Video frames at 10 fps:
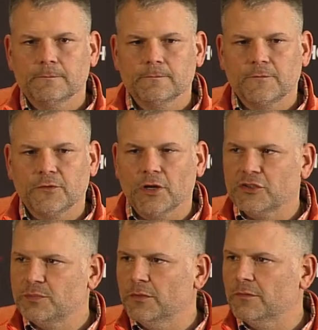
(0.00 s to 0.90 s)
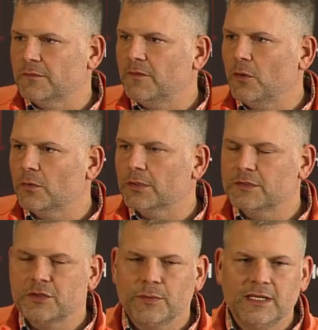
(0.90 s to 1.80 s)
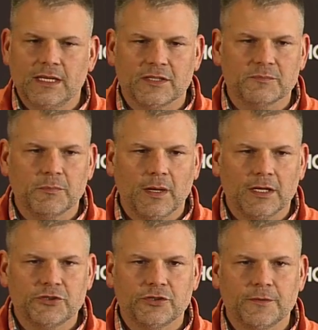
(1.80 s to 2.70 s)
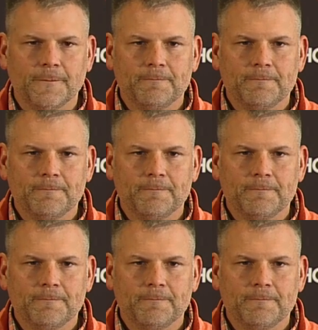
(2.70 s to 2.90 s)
for us moving forward. So we did as much